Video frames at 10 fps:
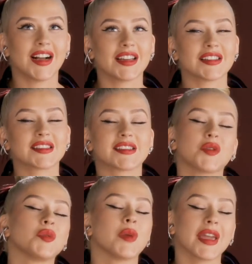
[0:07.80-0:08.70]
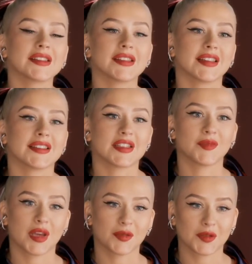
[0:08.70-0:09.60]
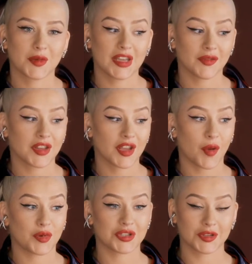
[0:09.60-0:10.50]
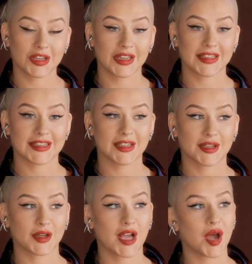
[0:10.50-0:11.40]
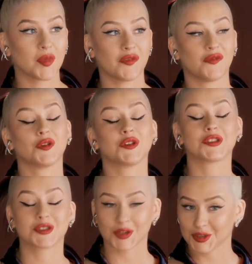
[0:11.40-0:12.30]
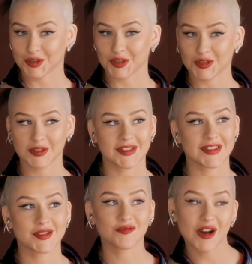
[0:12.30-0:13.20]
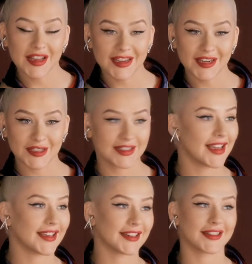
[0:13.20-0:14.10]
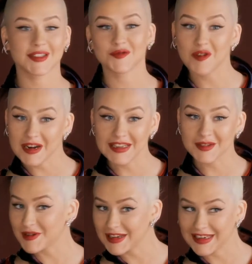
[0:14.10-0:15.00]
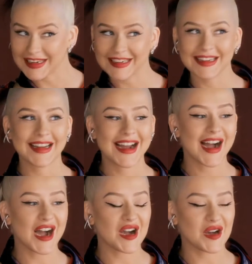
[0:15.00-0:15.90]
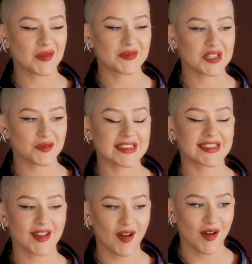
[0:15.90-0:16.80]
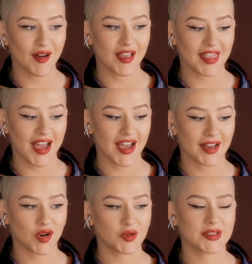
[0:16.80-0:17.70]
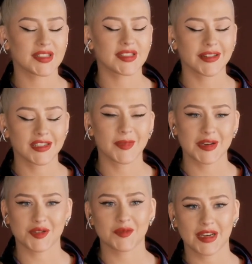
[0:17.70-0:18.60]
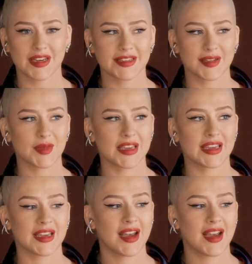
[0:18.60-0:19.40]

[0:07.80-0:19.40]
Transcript: It's so amazing to be able to be given the opportunity to come full circle 20 years later, 2020, um, to a song that holds such special meaning to me.